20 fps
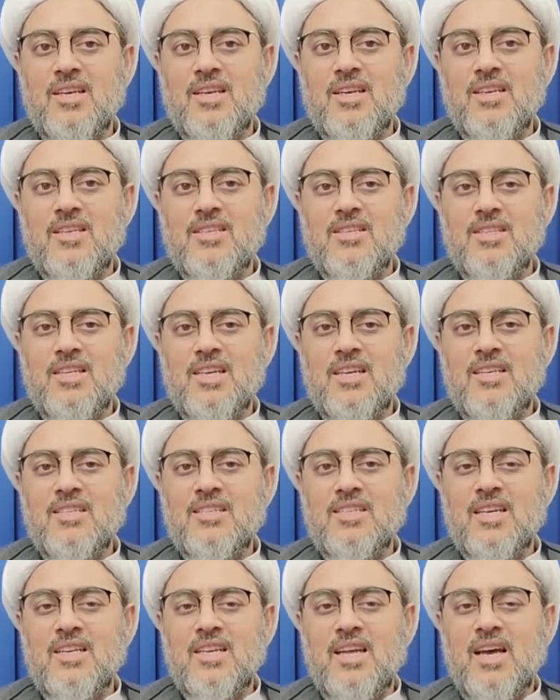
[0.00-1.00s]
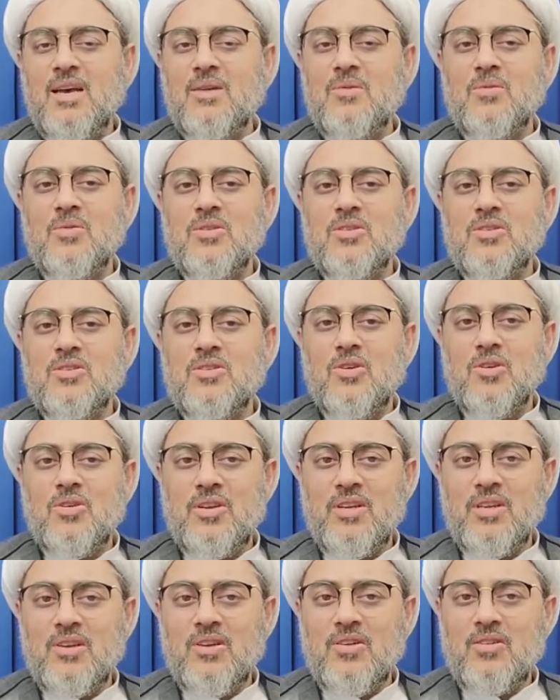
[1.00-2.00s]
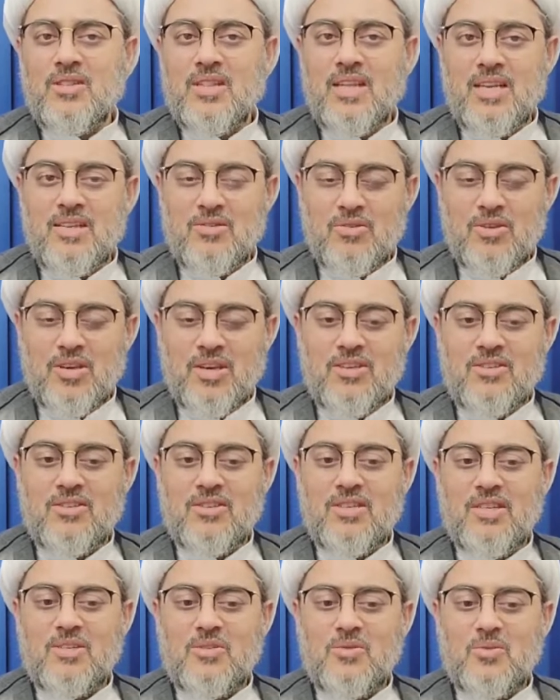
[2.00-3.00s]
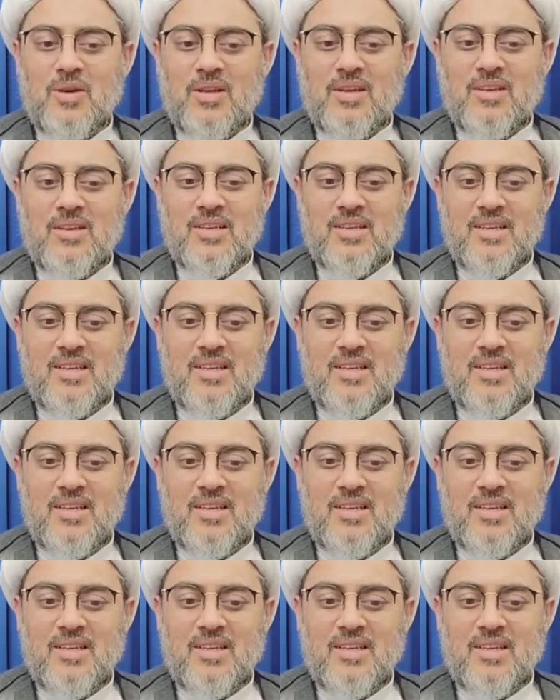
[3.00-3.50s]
Says that I was sorry on that occasion as well.